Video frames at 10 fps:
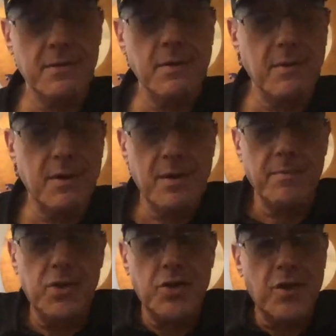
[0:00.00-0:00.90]
there were
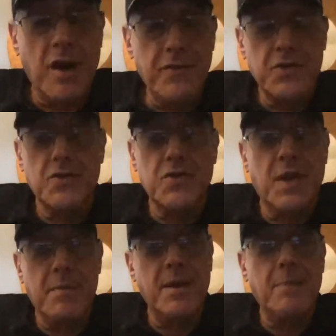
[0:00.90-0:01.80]
commissioned officers
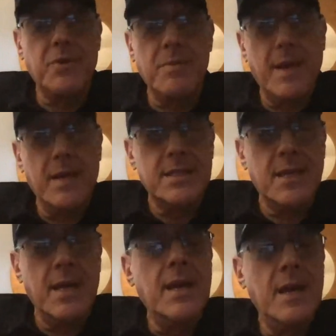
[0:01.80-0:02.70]
coming up to me and
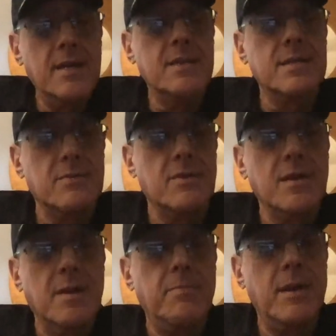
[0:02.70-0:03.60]
say, this is
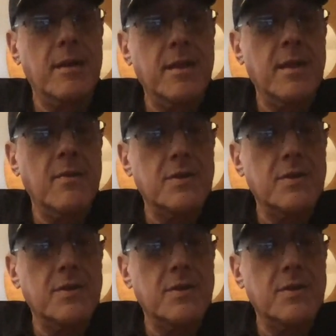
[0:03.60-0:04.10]
really a big thing.